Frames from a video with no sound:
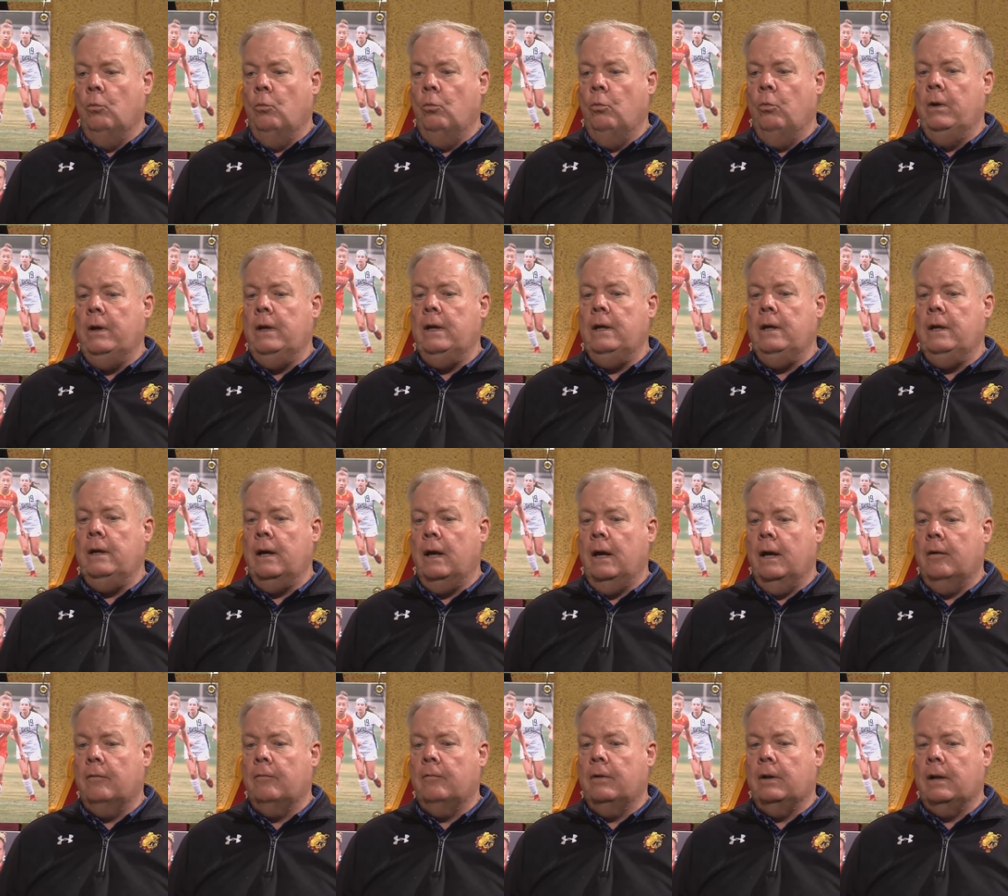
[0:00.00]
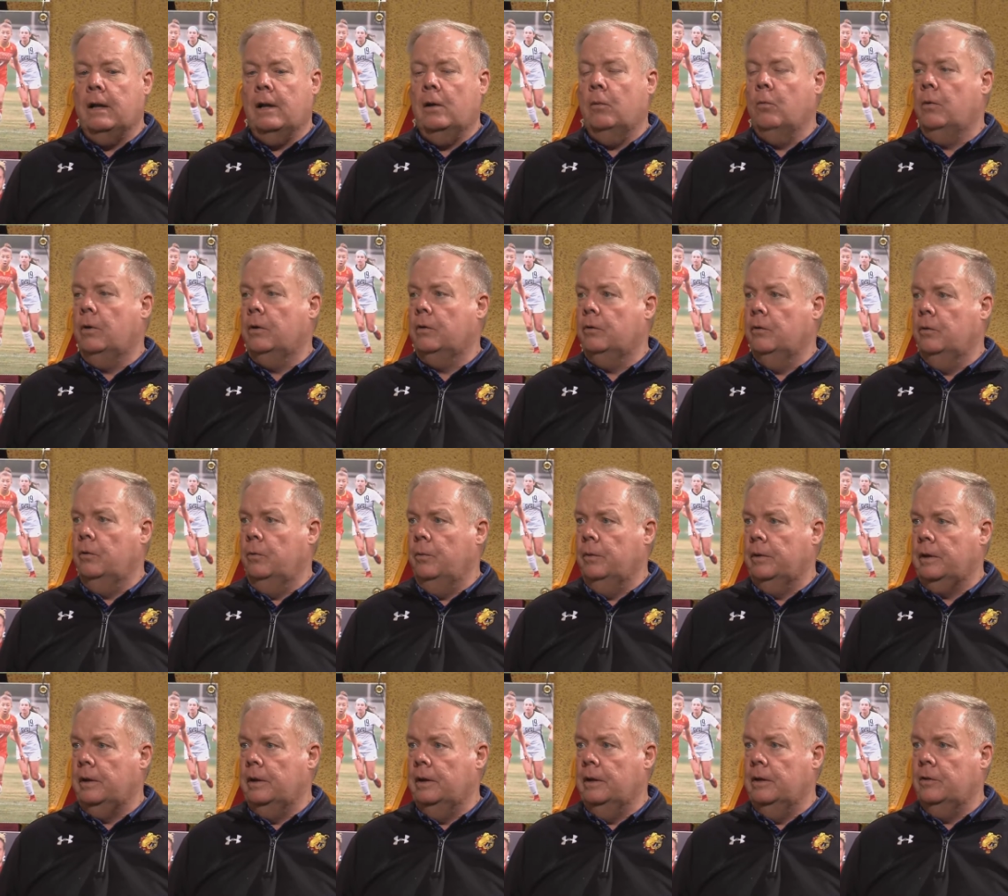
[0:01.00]
we have a lot of work to do
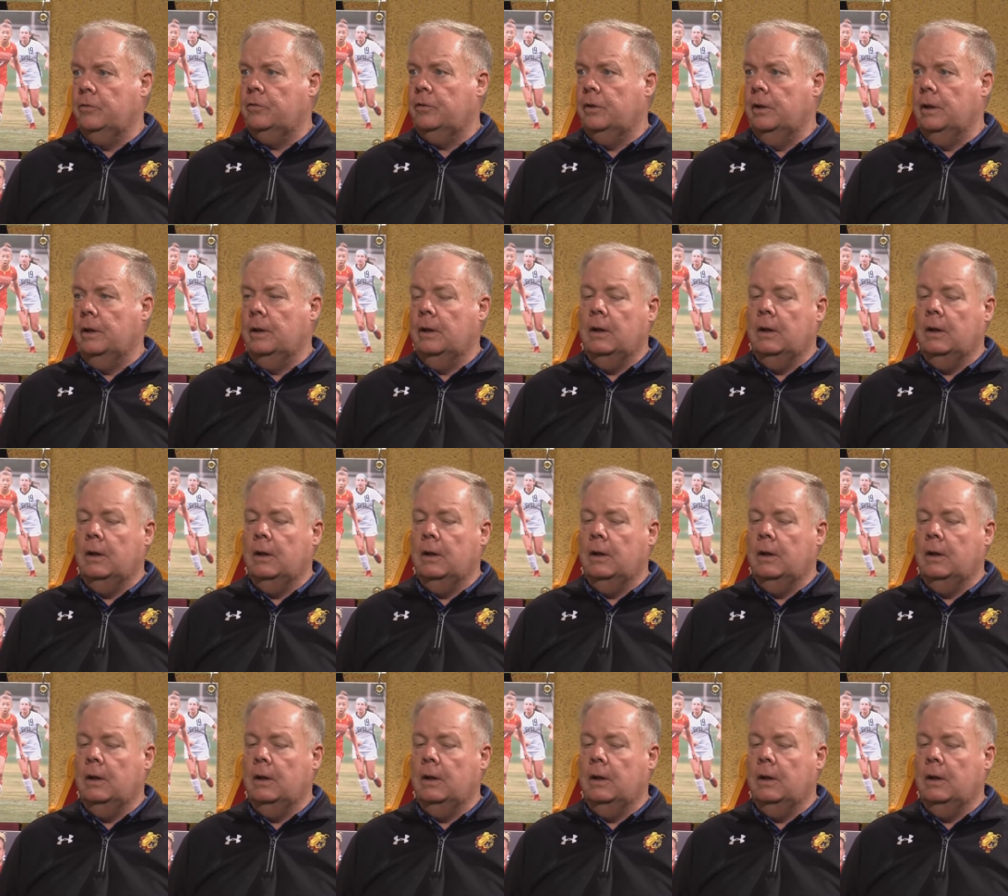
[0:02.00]
with conditioning.